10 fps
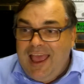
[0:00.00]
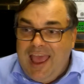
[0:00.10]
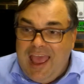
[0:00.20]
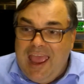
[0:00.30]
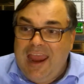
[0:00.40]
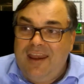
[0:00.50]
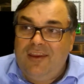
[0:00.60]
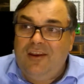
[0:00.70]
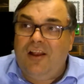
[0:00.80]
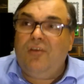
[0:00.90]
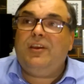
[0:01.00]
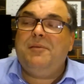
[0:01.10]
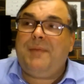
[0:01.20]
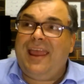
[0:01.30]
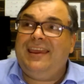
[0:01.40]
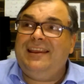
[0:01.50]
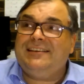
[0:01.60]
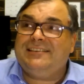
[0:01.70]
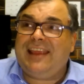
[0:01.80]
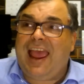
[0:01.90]
And, you know, looking back, it is
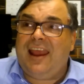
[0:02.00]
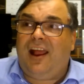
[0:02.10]
sad.